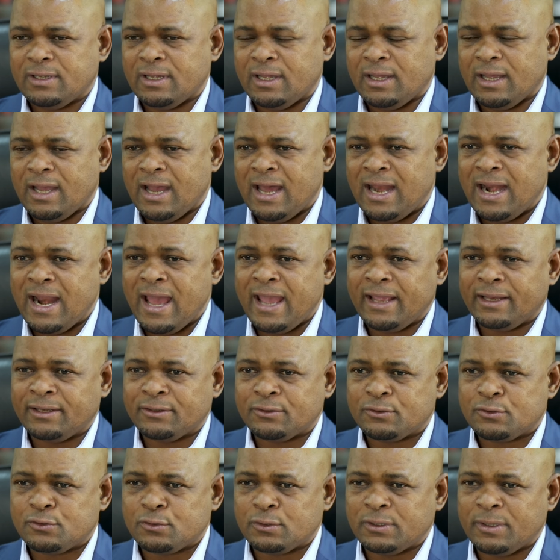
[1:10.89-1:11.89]

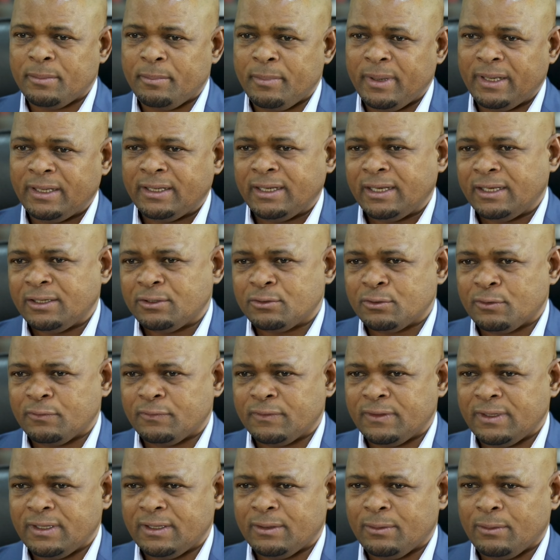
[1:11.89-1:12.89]
aligned to the mandate
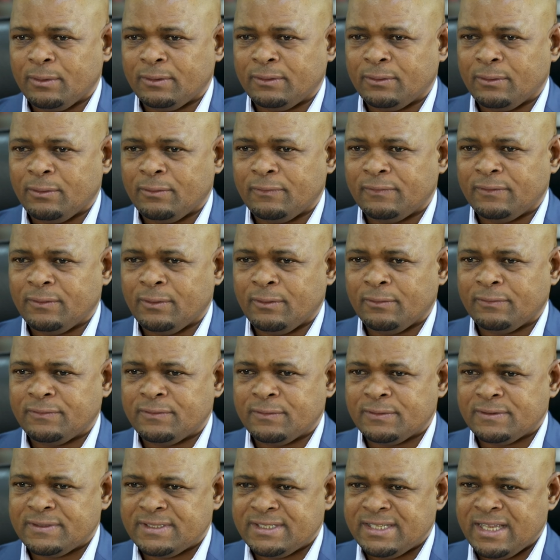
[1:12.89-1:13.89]
of
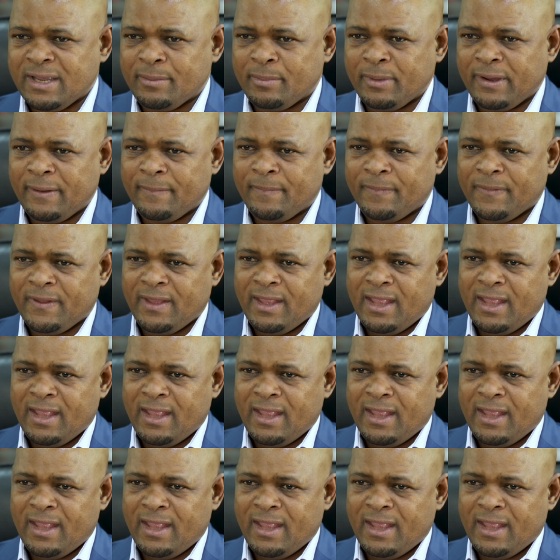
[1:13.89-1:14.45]
CMA.